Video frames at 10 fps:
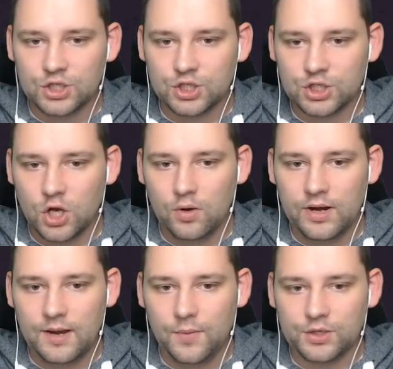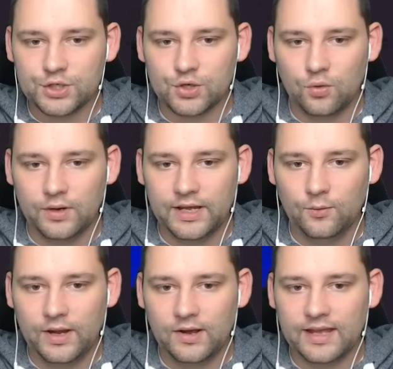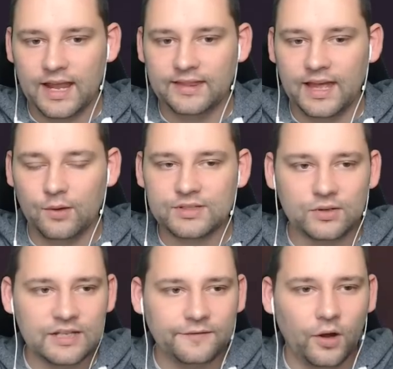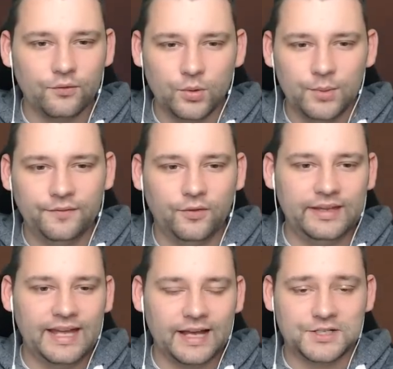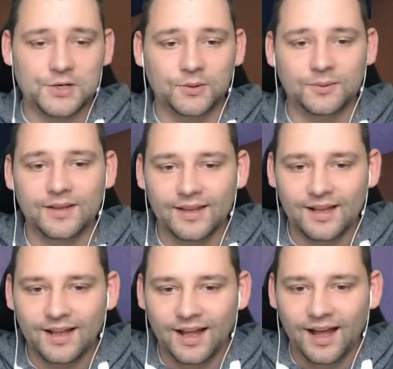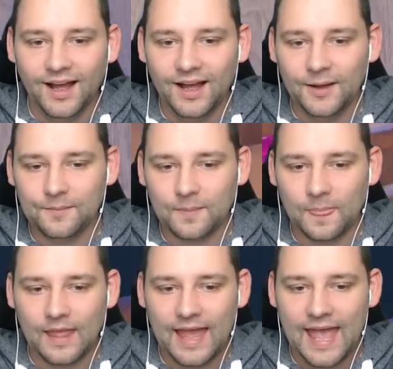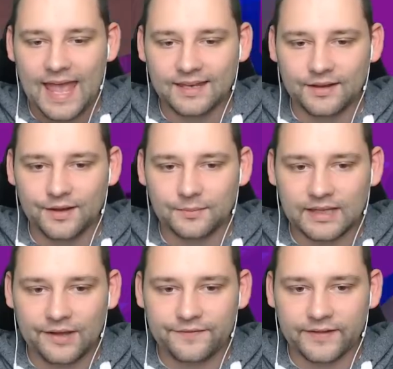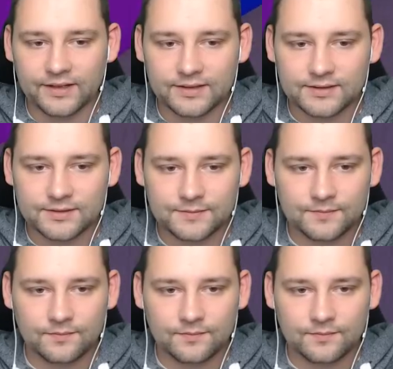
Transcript: Slowly but surely we are getting there. We still need to find room for the actual um, head um, gift things.